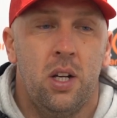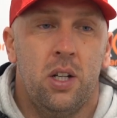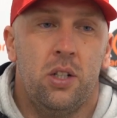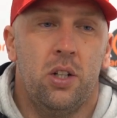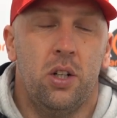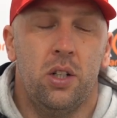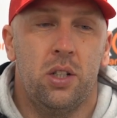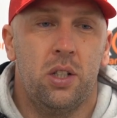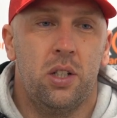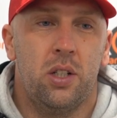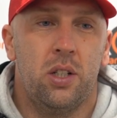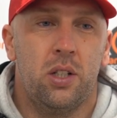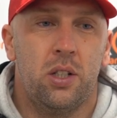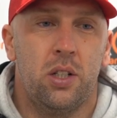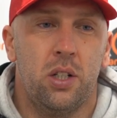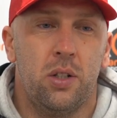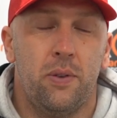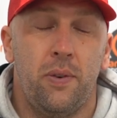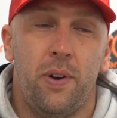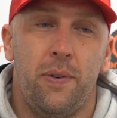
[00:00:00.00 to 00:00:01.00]
just
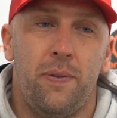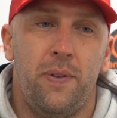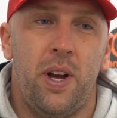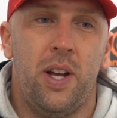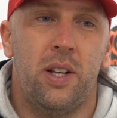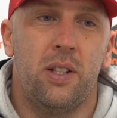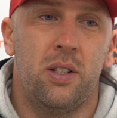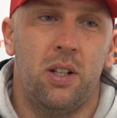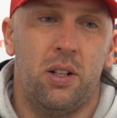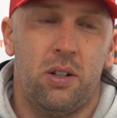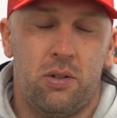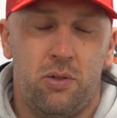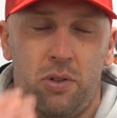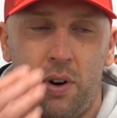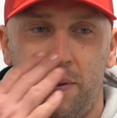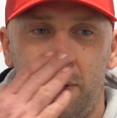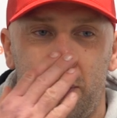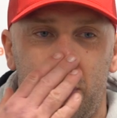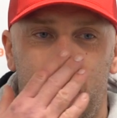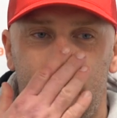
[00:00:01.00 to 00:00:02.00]
just for the fans that
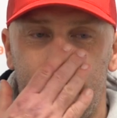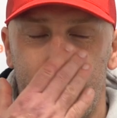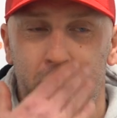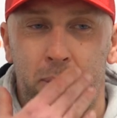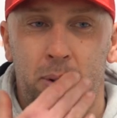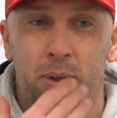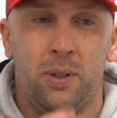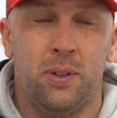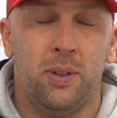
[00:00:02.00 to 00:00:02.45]
travelled up